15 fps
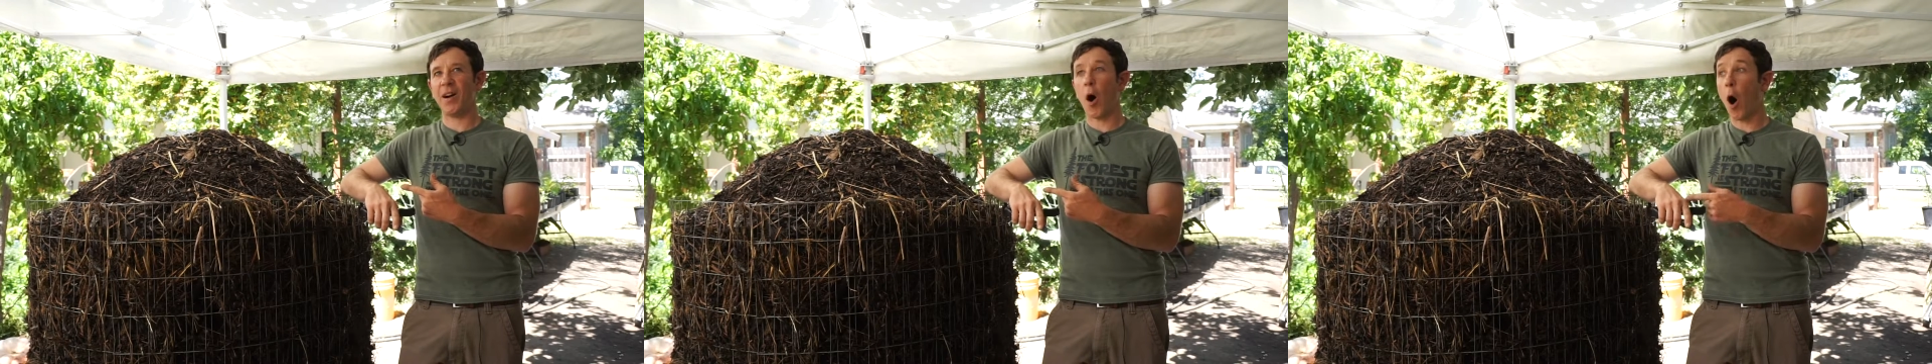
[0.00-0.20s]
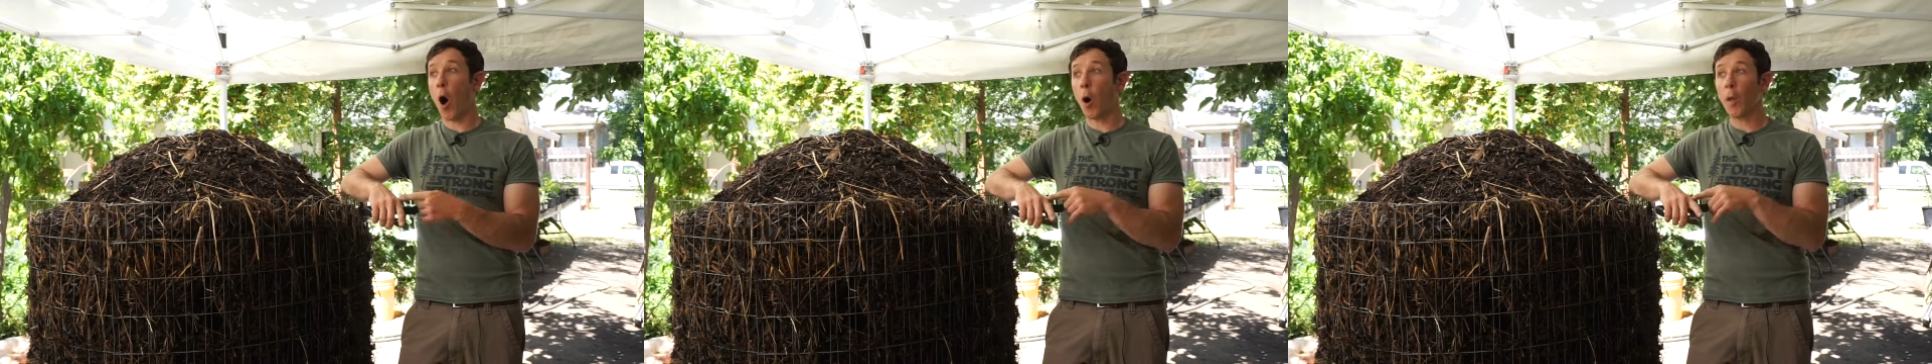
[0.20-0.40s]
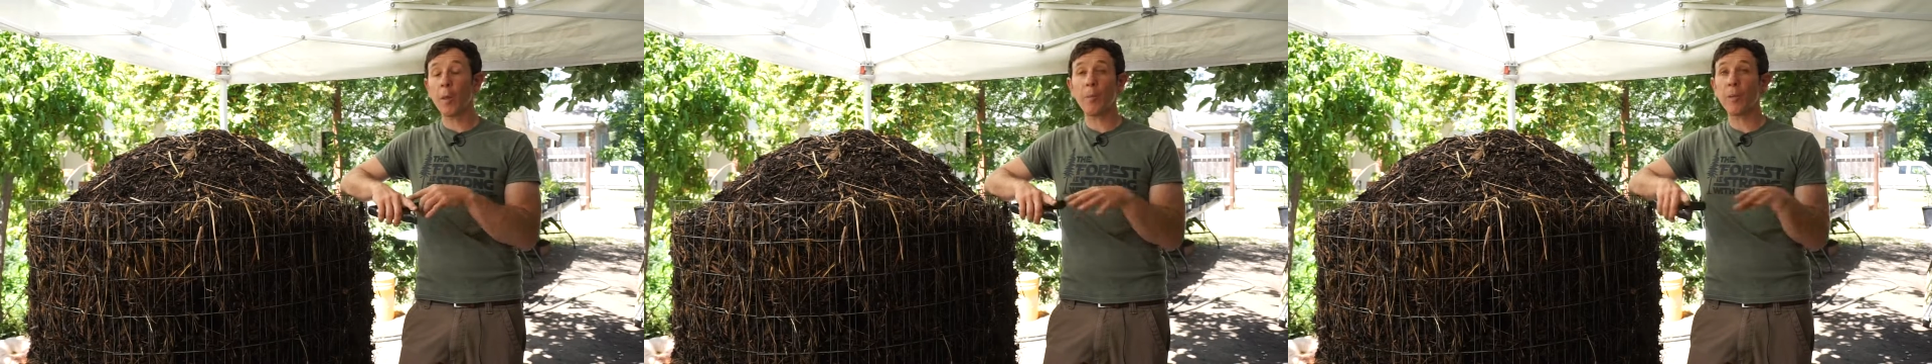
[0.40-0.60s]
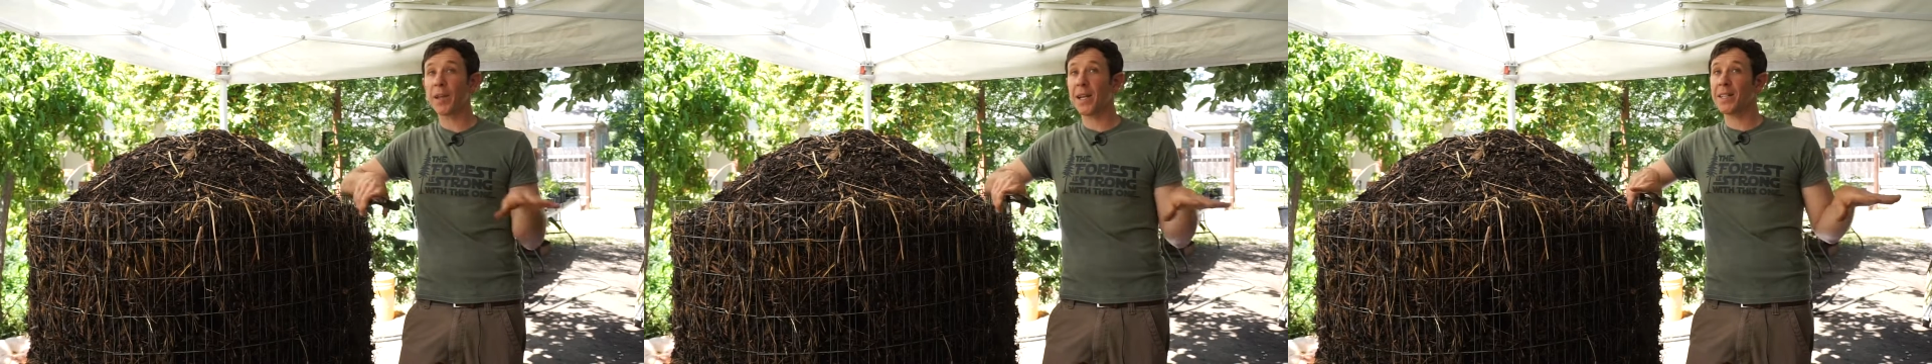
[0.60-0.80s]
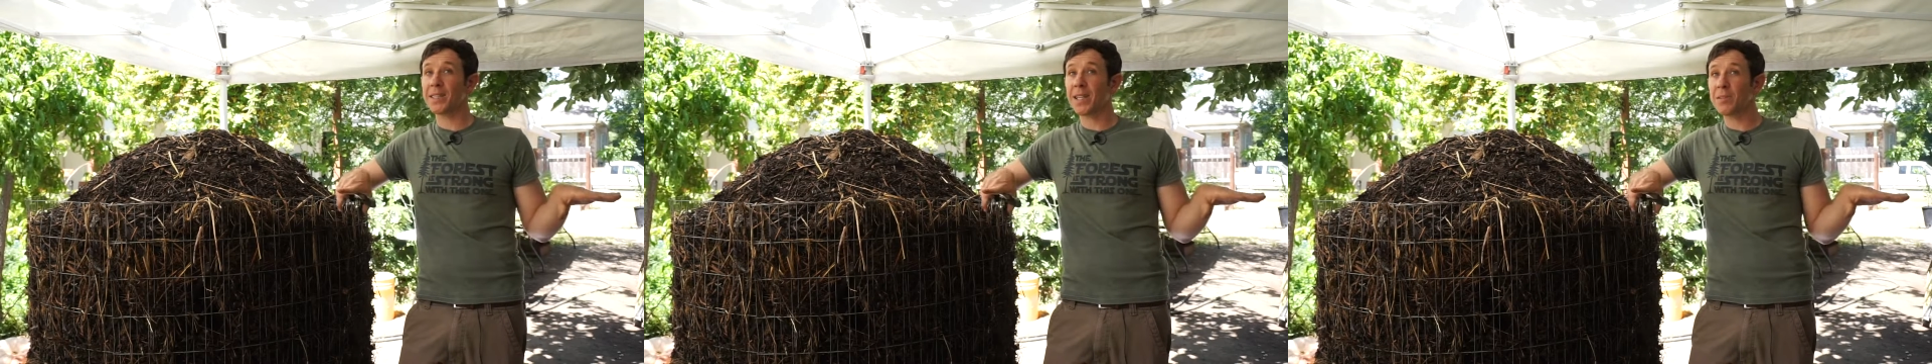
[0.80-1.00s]
All the
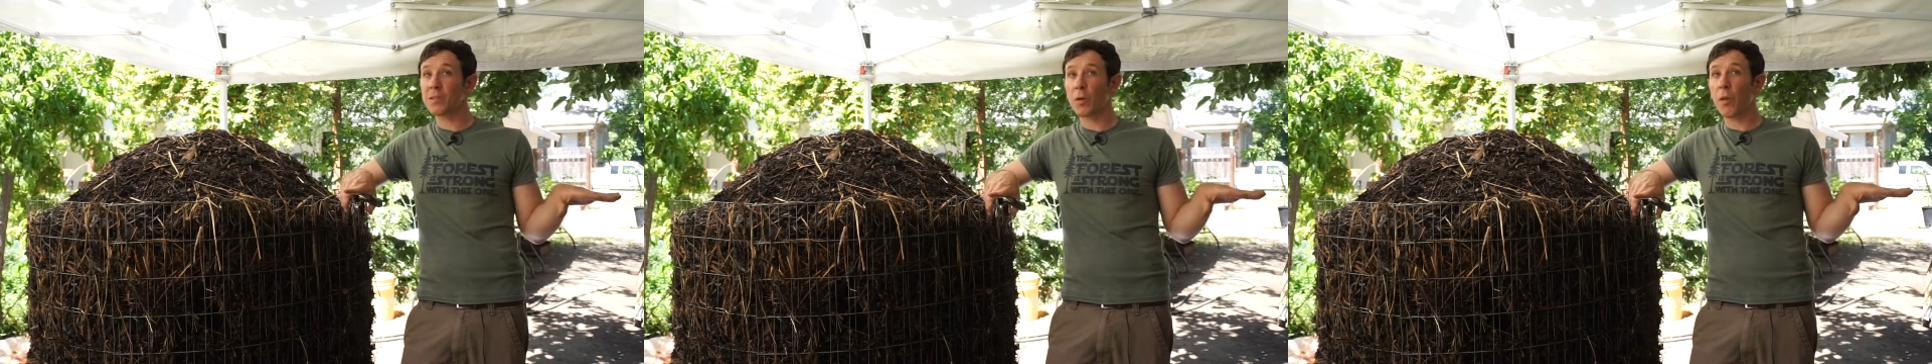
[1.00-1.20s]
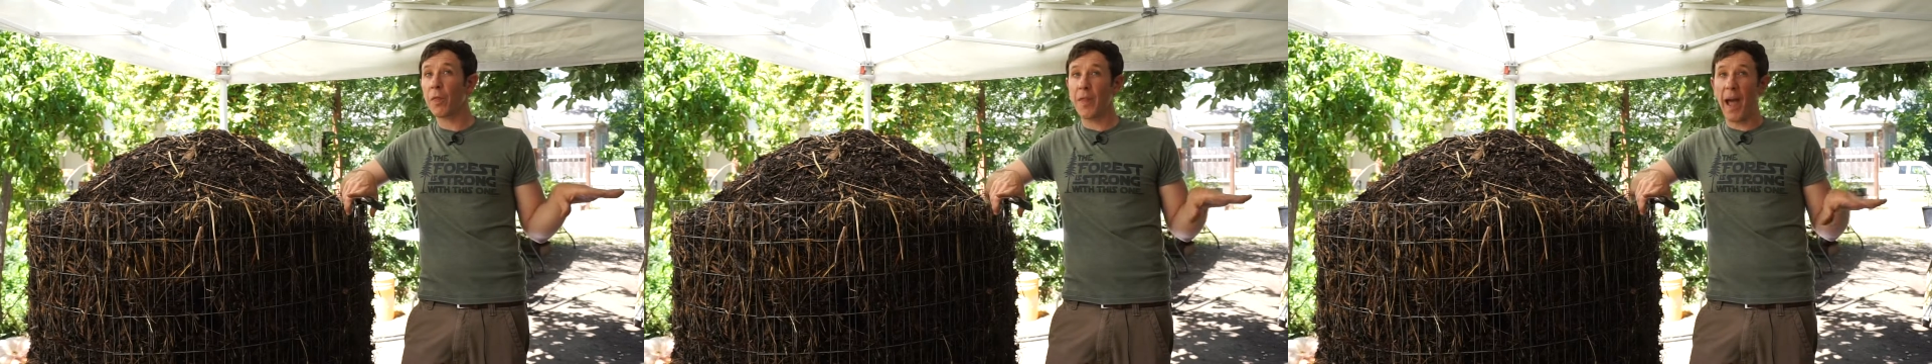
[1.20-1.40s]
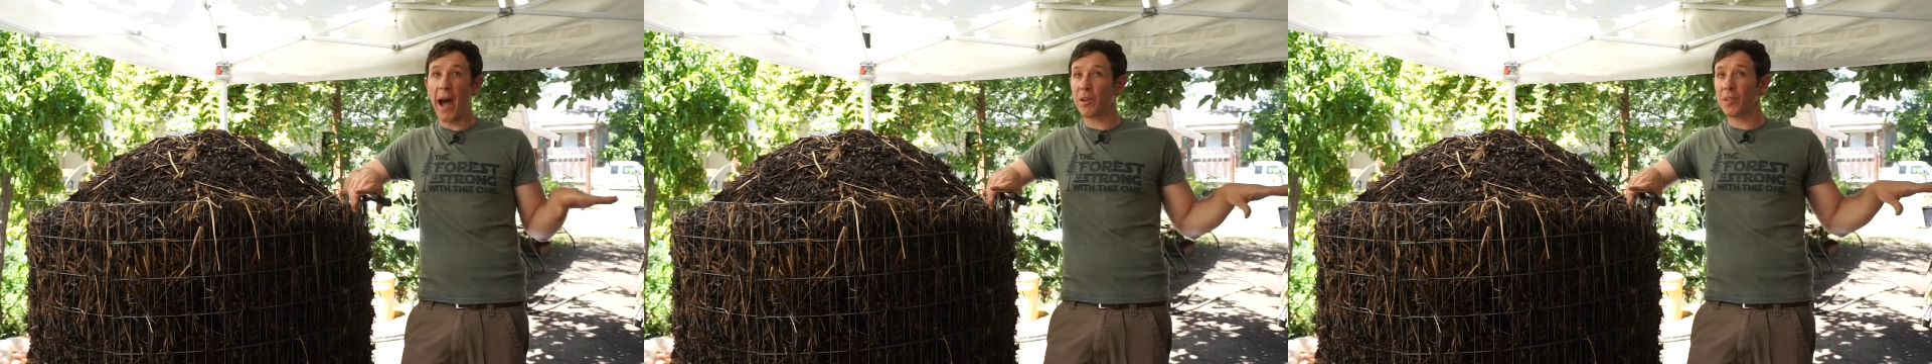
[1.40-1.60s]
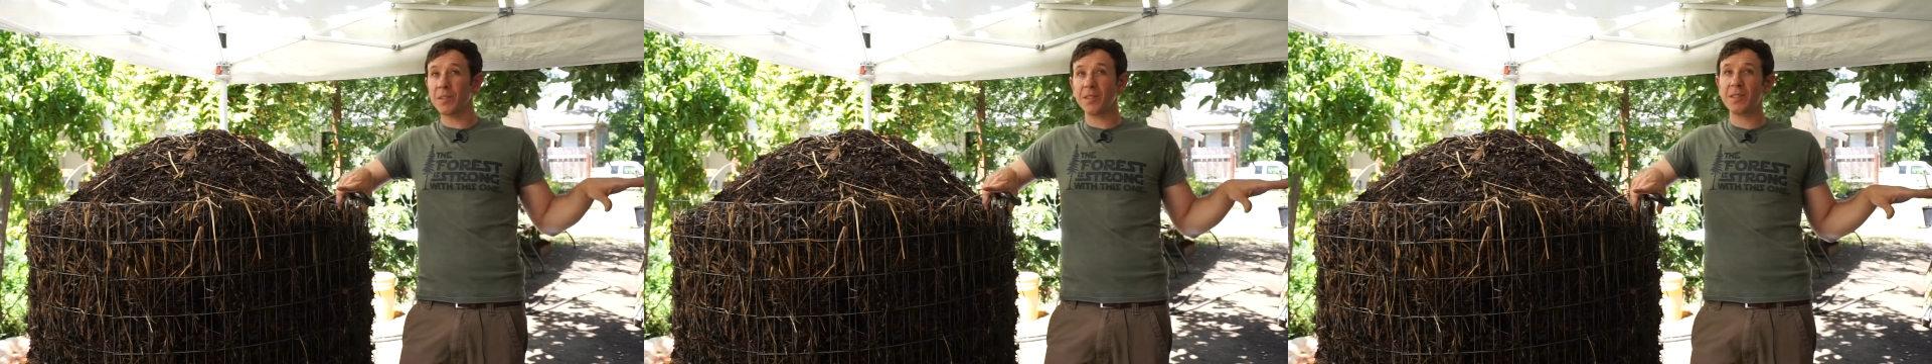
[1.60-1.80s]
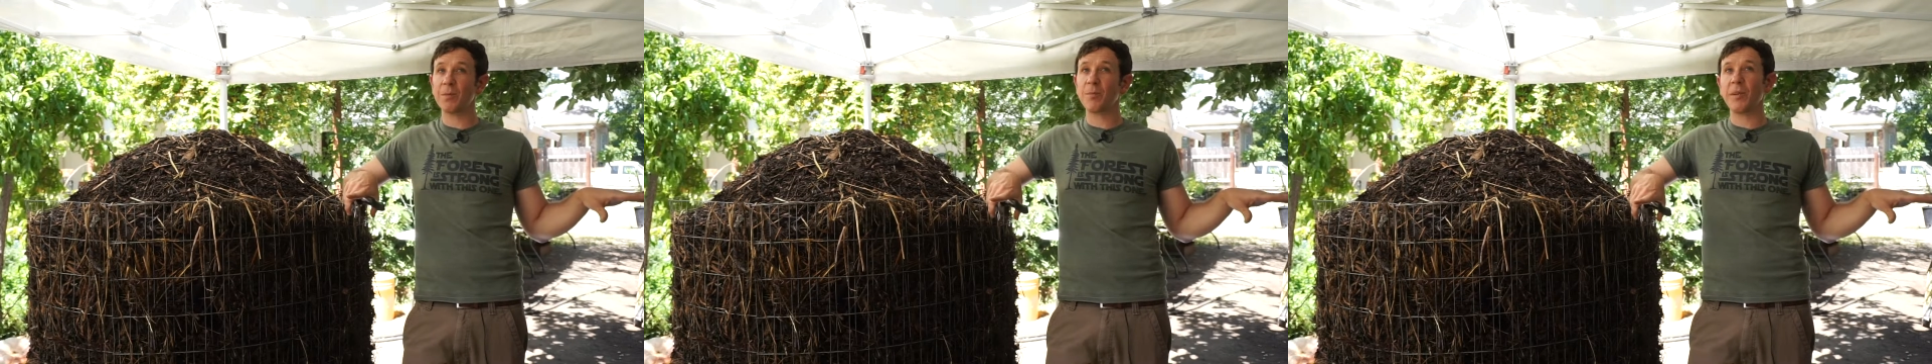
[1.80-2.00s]
plants I've sold,
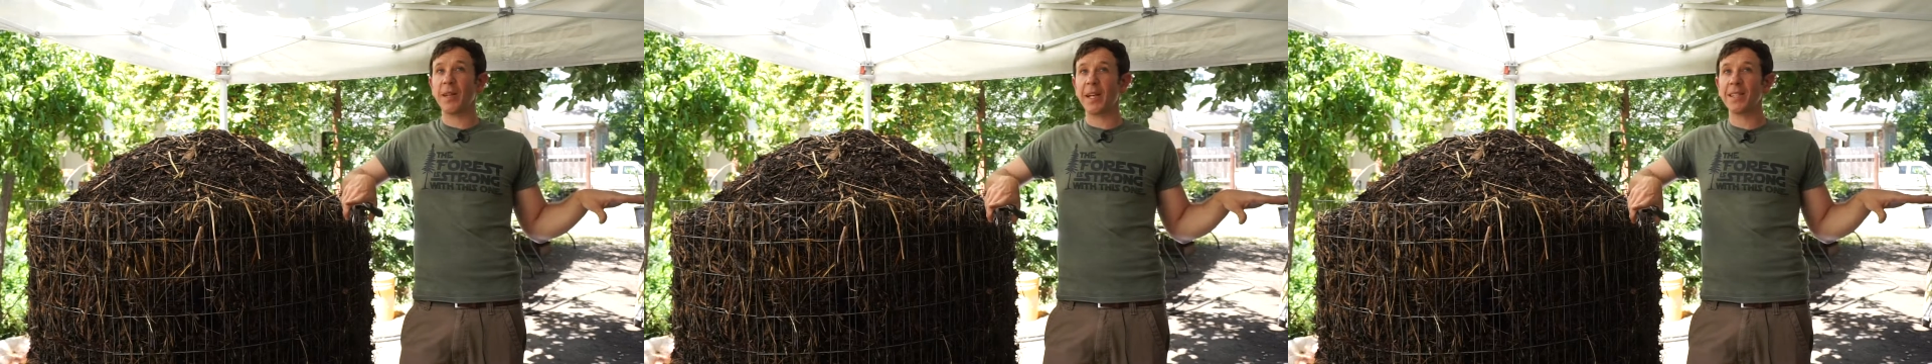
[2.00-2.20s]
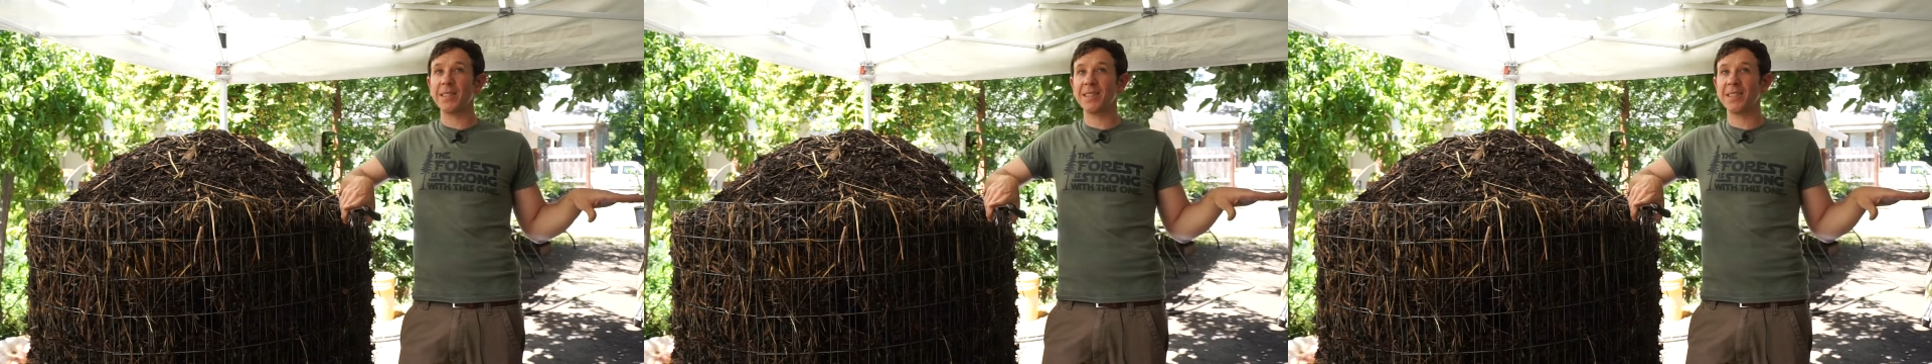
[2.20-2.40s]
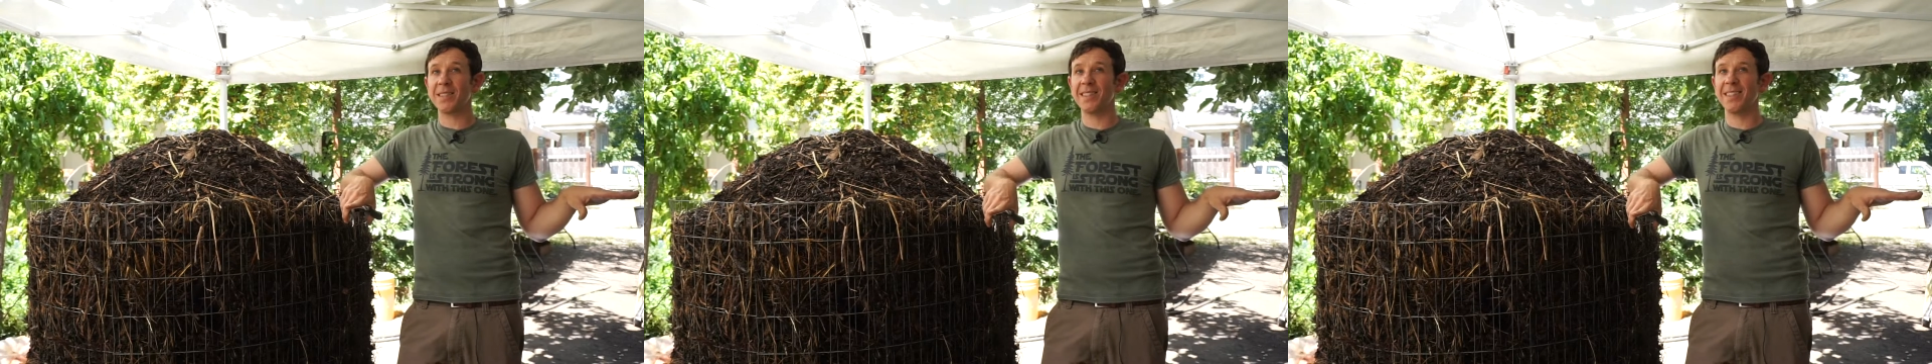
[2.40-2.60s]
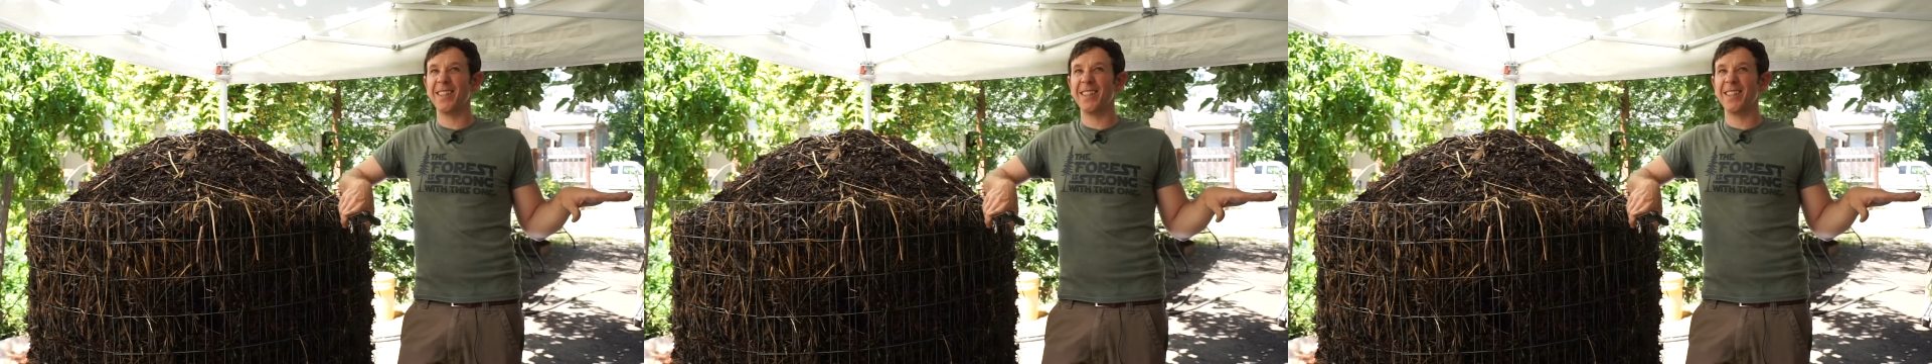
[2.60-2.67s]
thousands of plants,